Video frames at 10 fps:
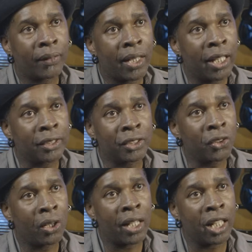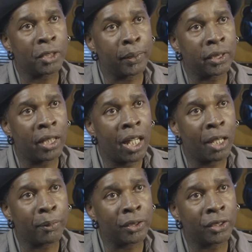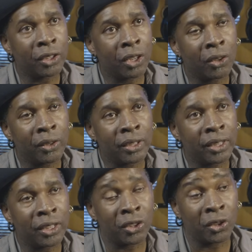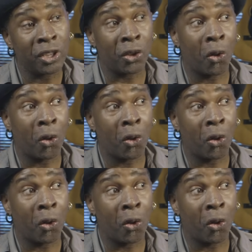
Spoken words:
The song Cosmic Slop is